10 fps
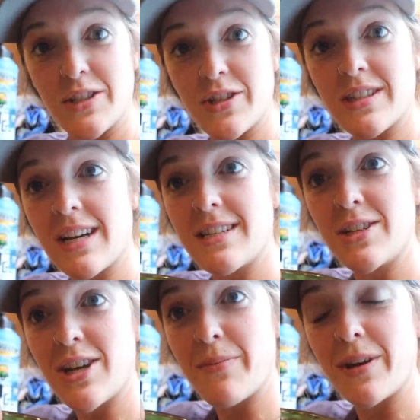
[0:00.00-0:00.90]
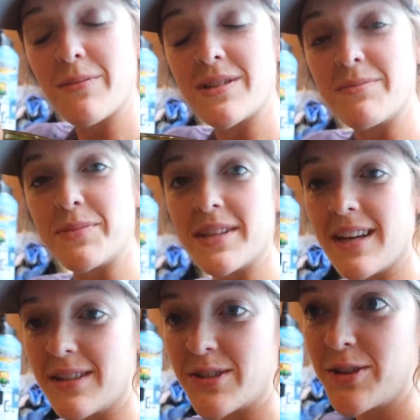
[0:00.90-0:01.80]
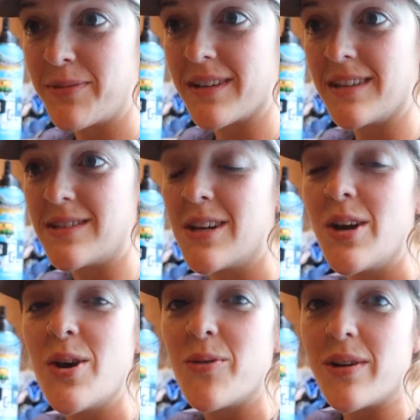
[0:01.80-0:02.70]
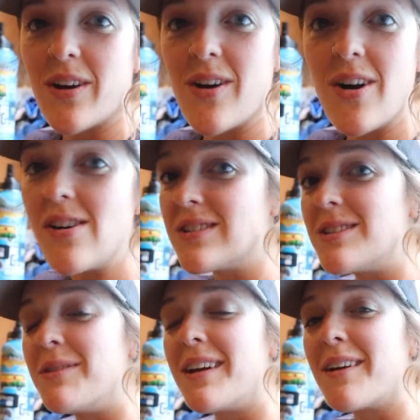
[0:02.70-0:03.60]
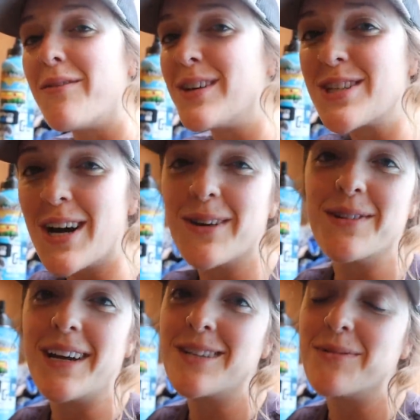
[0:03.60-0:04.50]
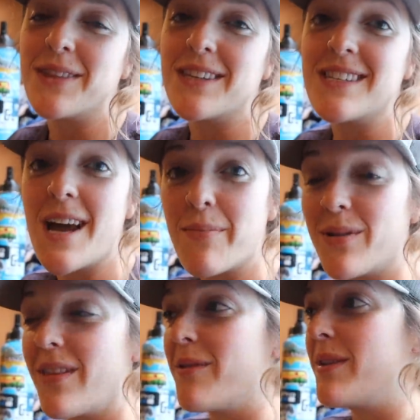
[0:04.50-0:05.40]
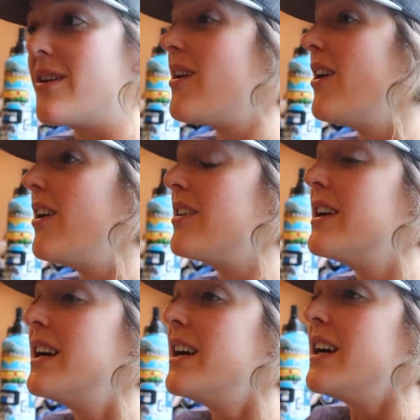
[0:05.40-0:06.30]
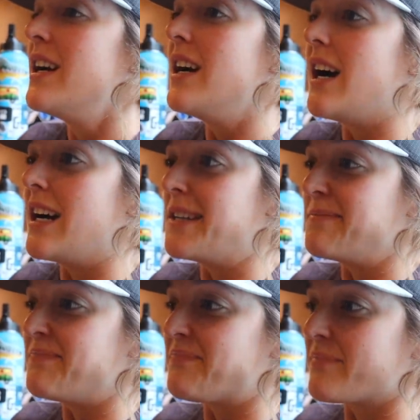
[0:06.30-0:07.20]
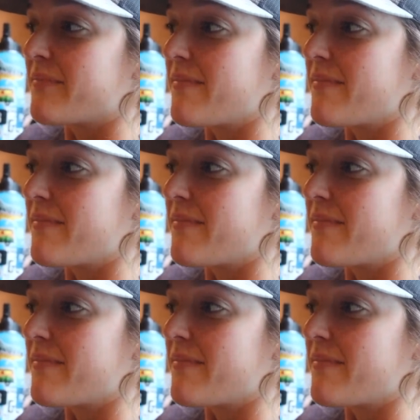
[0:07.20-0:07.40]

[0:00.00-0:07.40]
just got done chopping up some cilantro because we are all doing a fish taco night with the snapper that we all um,